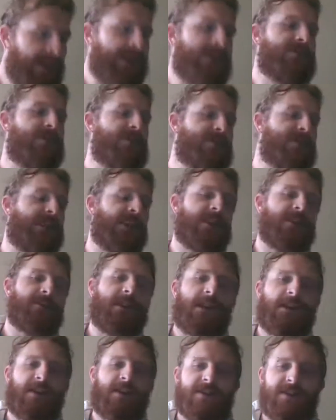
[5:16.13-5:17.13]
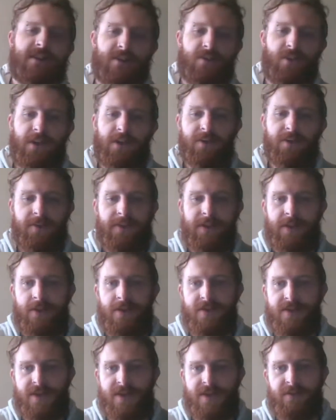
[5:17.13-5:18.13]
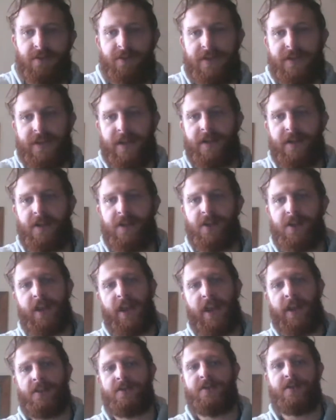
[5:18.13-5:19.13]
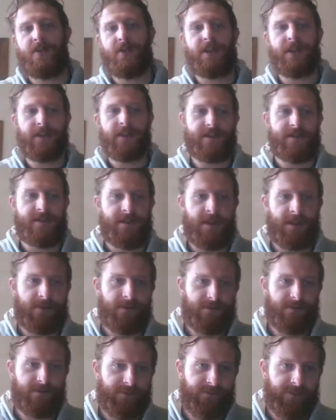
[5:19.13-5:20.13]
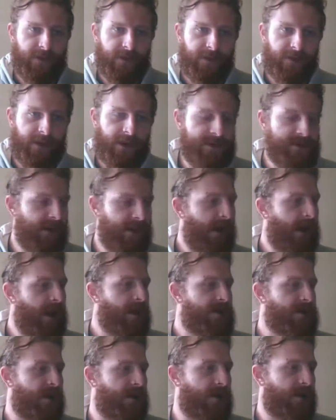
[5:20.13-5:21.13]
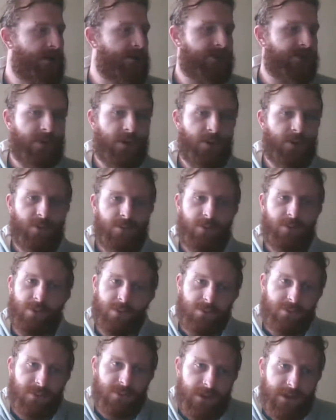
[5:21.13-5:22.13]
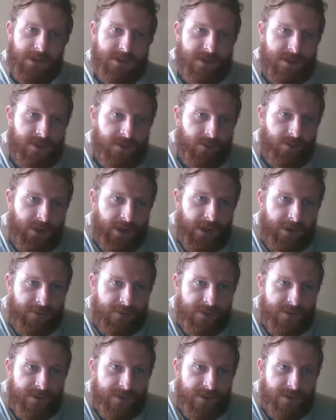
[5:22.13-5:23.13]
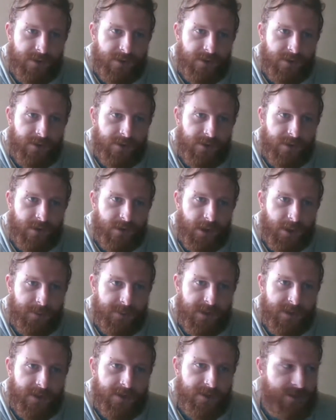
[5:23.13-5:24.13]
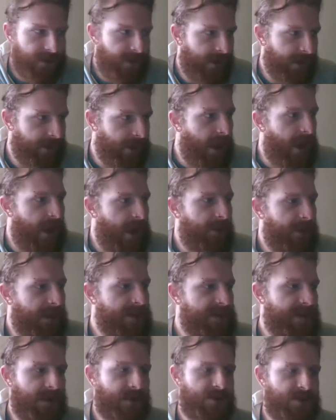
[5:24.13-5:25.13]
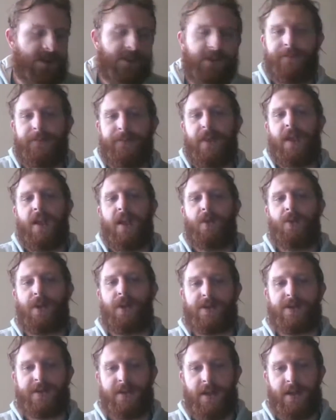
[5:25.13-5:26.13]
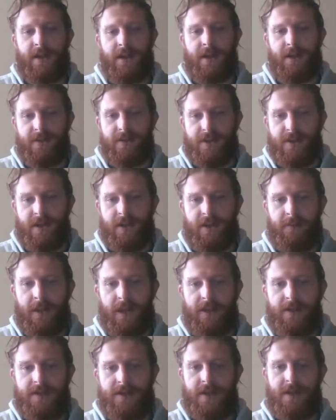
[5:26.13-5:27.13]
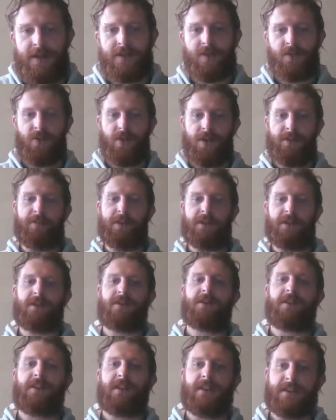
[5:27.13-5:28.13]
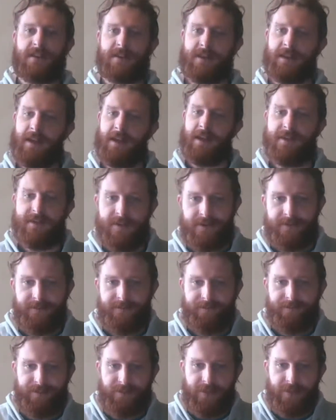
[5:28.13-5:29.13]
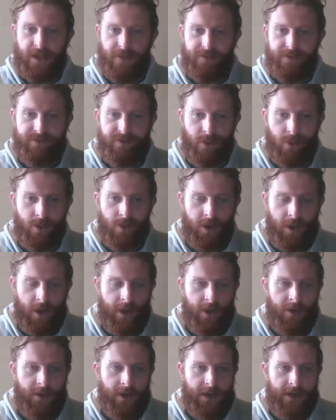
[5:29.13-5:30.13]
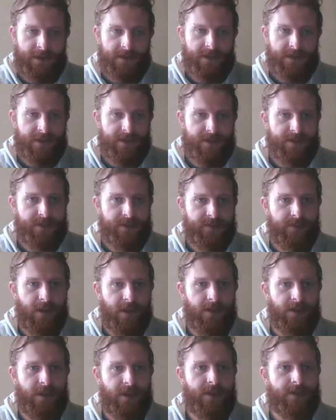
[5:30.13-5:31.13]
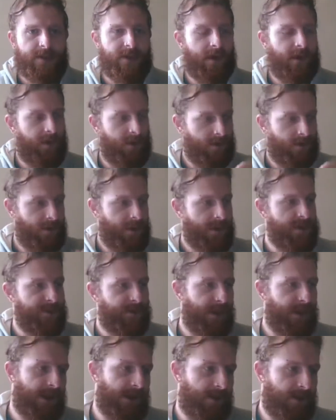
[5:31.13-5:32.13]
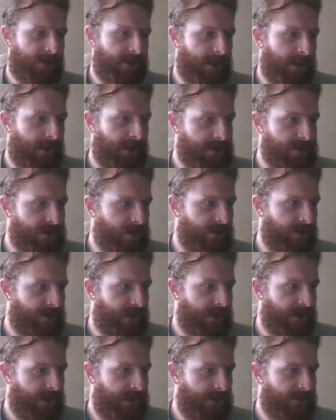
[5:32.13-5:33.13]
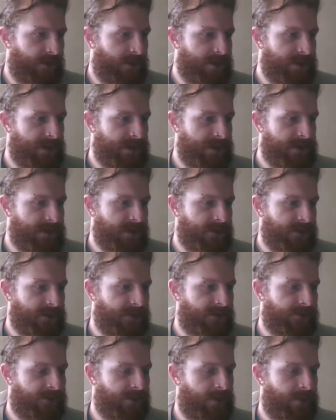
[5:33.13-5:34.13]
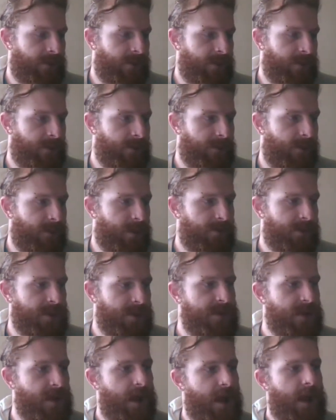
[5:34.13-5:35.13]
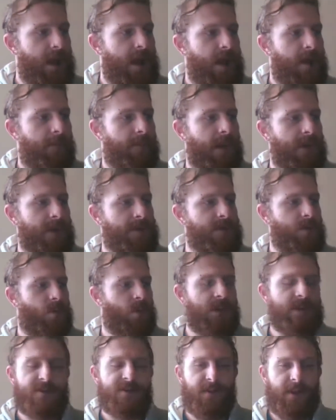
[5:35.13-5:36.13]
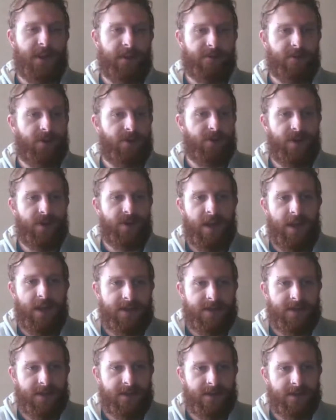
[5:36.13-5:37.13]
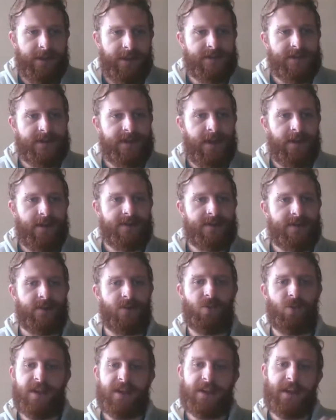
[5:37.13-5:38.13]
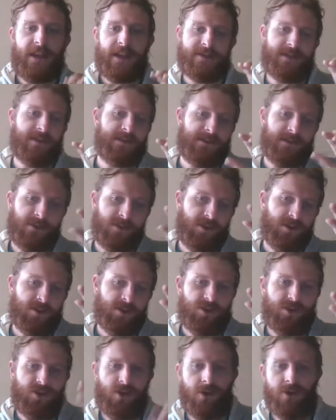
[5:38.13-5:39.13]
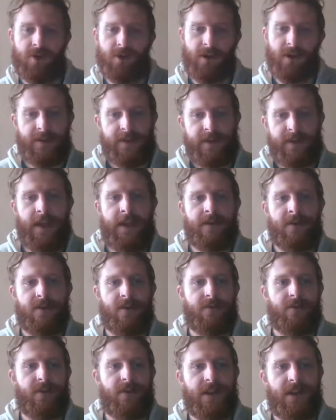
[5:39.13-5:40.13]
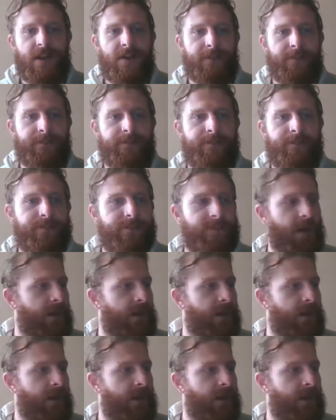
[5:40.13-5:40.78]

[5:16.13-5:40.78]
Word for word: Inverse kinematics is what we'll be using when we take a look at Duik itself. All right. So I see we haven't updated to that. But essentially, what uh, inverse kinematics is, we build a skeleton for our assets all right, I'll explain uh, sort of like that process a little bit further in a moment. But once we have created that skeleton, we get a little controller at the end of the limb.